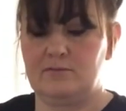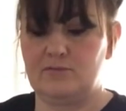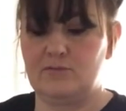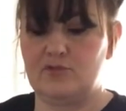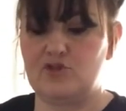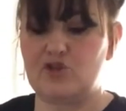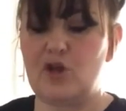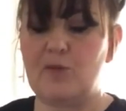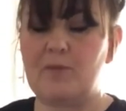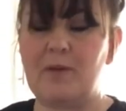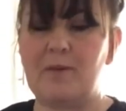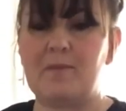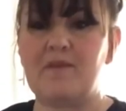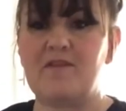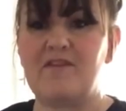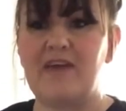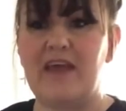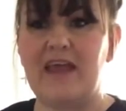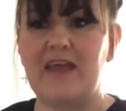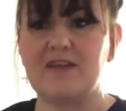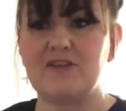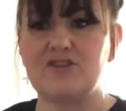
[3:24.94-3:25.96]
chop up the
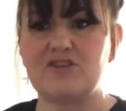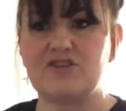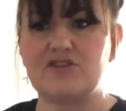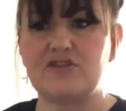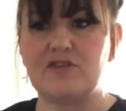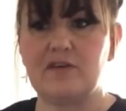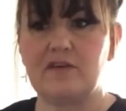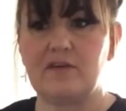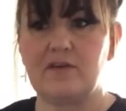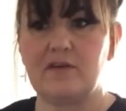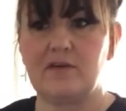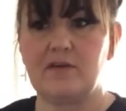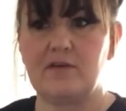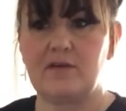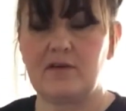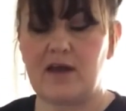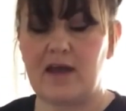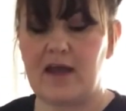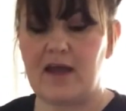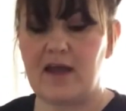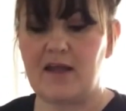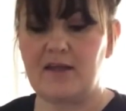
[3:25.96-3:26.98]
veg,
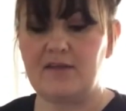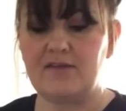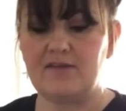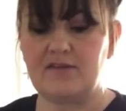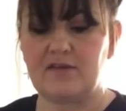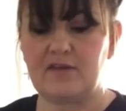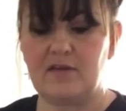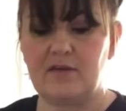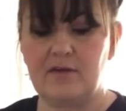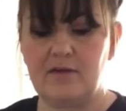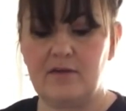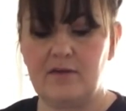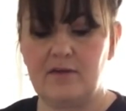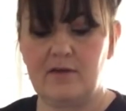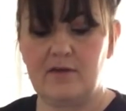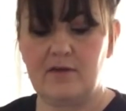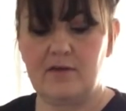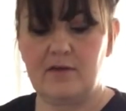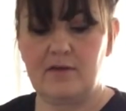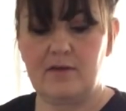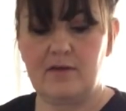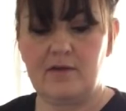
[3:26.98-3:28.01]
and
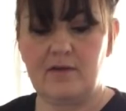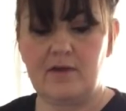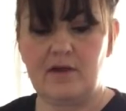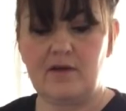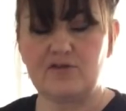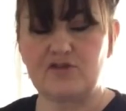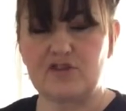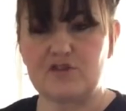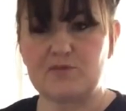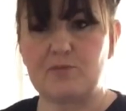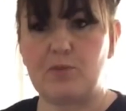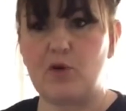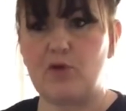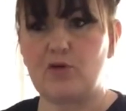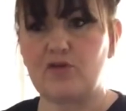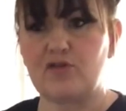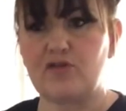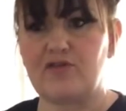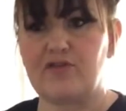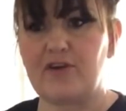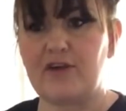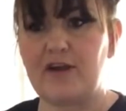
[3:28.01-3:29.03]
I'll just
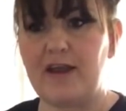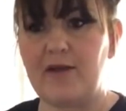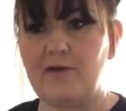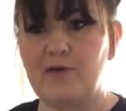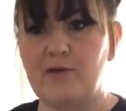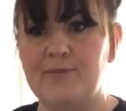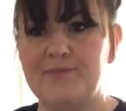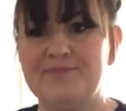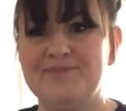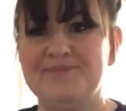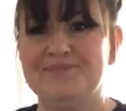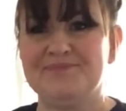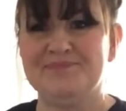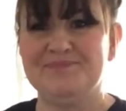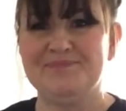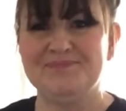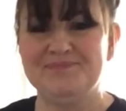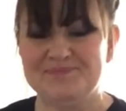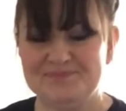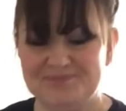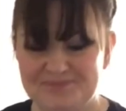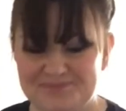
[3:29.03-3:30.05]
pause for now.
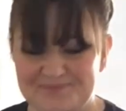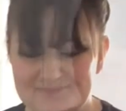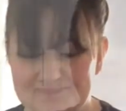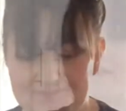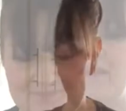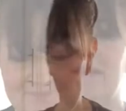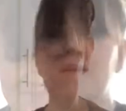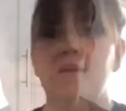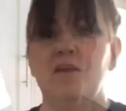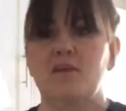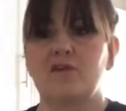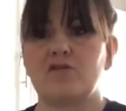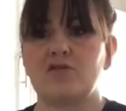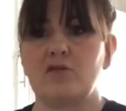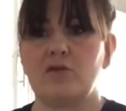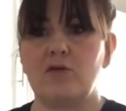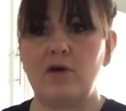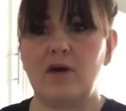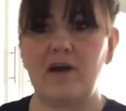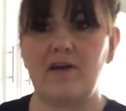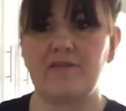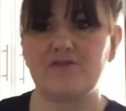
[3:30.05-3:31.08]

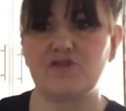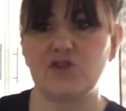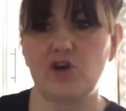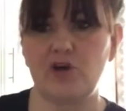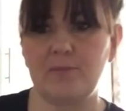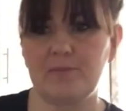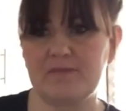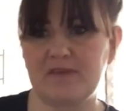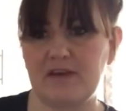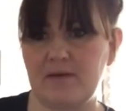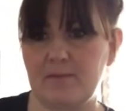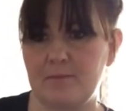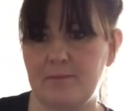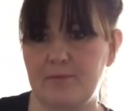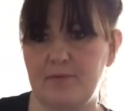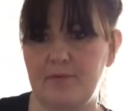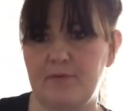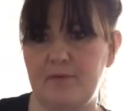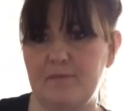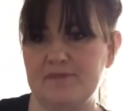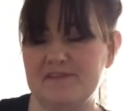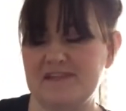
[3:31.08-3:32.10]
So I've chopped up
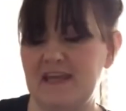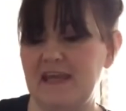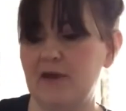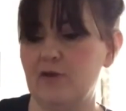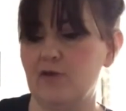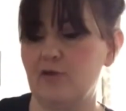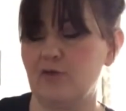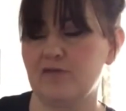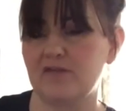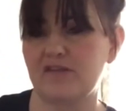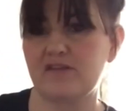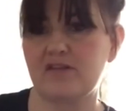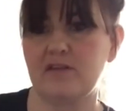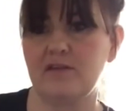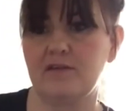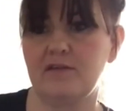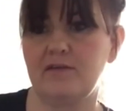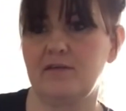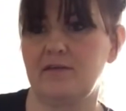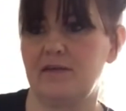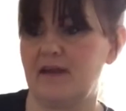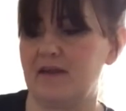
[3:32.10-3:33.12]
the potatoes
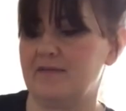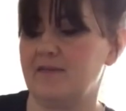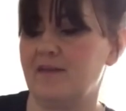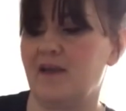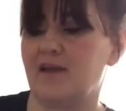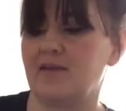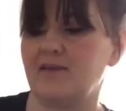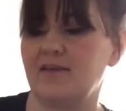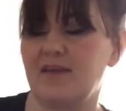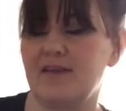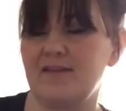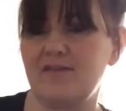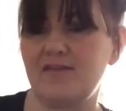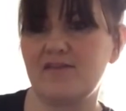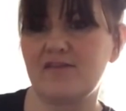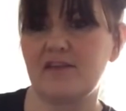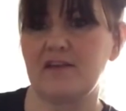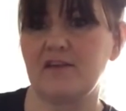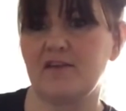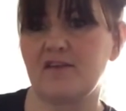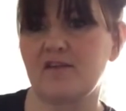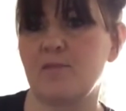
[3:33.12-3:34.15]
and the onions
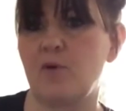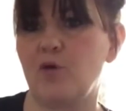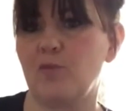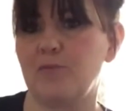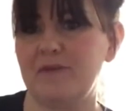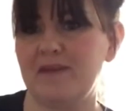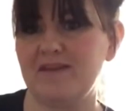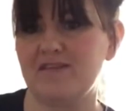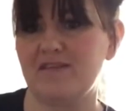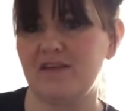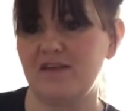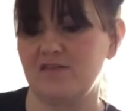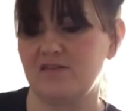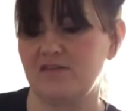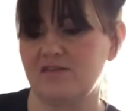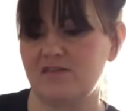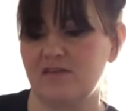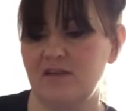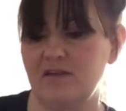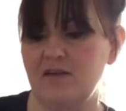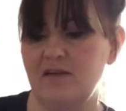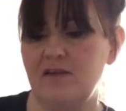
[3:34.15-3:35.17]
into small
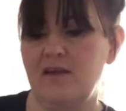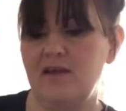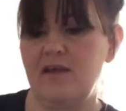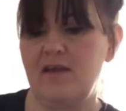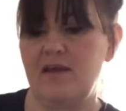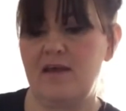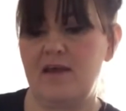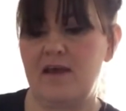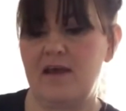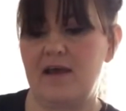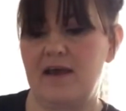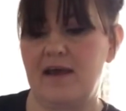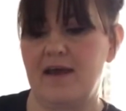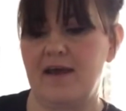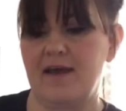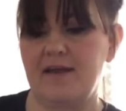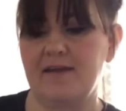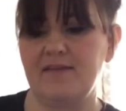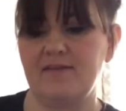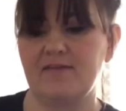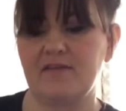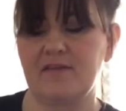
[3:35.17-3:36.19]
pieces,
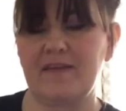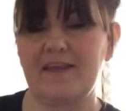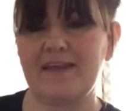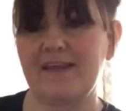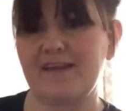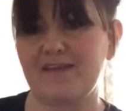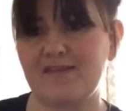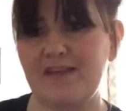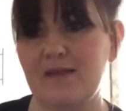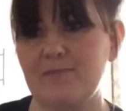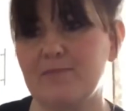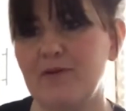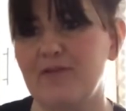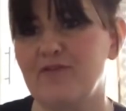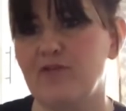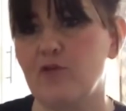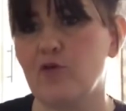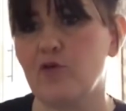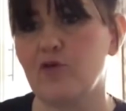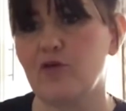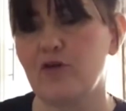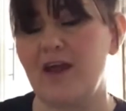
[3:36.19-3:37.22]
and like I said
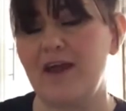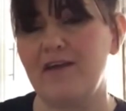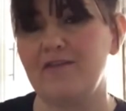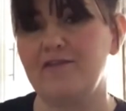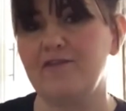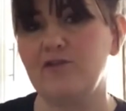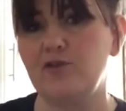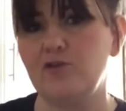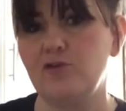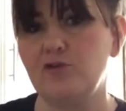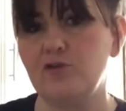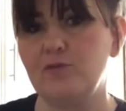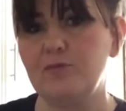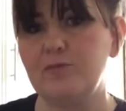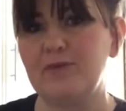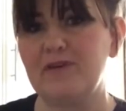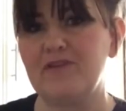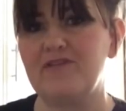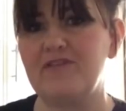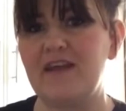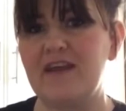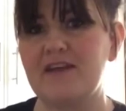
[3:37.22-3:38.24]
before, if you
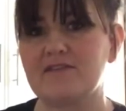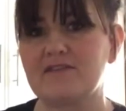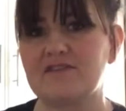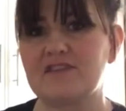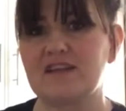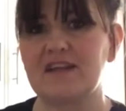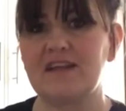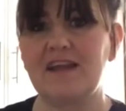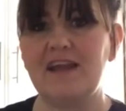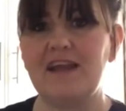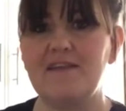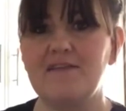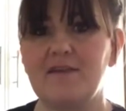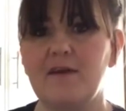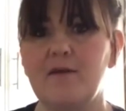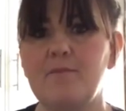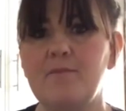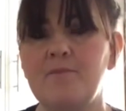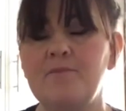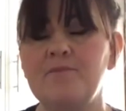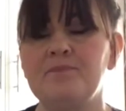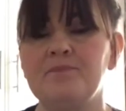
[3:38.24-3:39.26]
prefer to grate
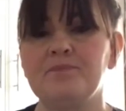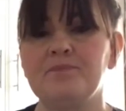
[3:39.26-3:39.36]
them